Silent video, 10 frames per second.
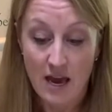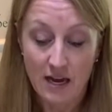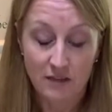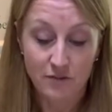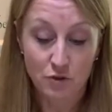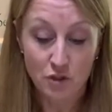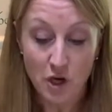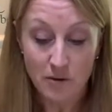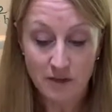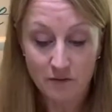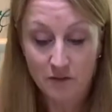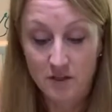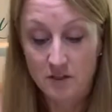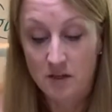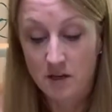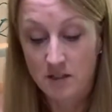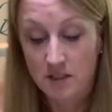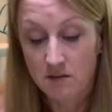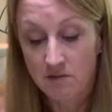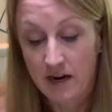and if you're going for an
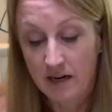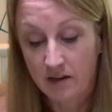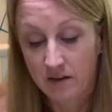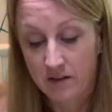eternity ring